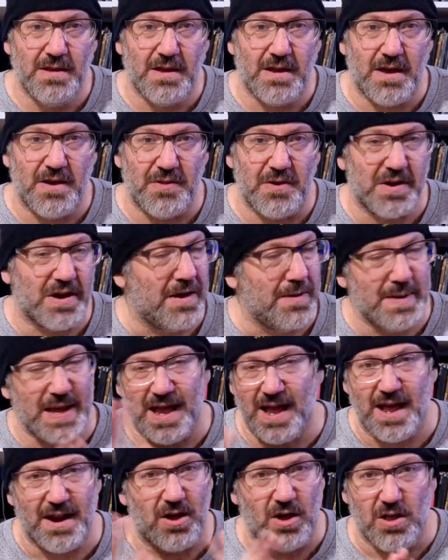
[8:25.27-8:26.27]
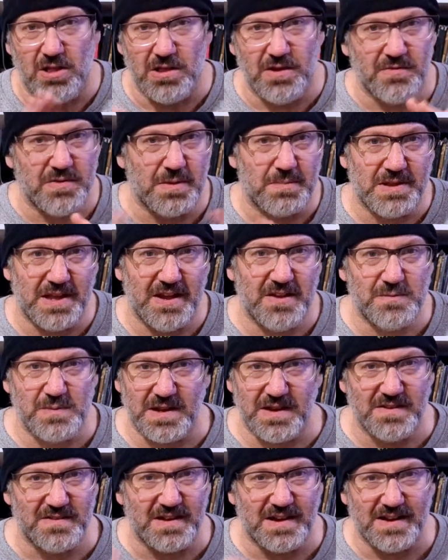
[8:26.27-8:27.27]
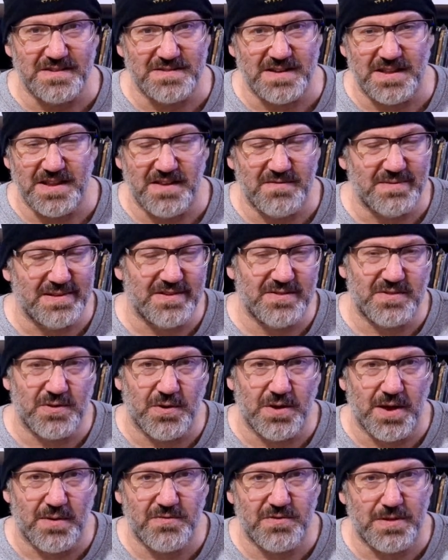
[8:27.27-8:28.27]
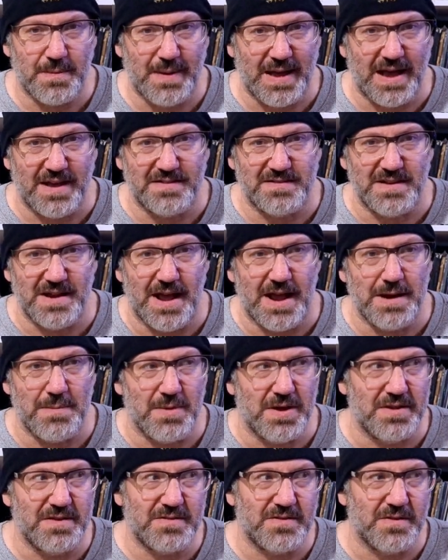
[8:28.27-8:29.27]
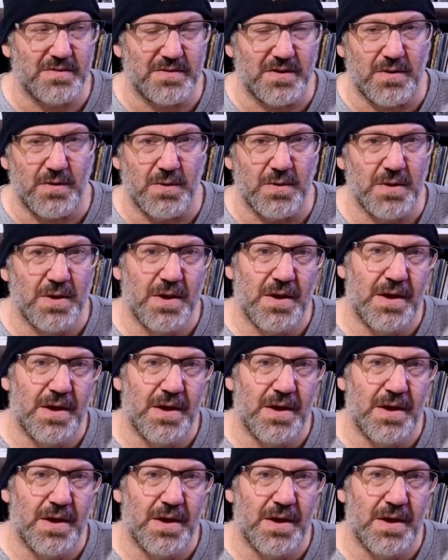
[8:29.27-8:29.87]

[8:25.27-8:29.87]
They're gonna be kind of all over the place because, like I said, they've been stored up for the past 9 months or so.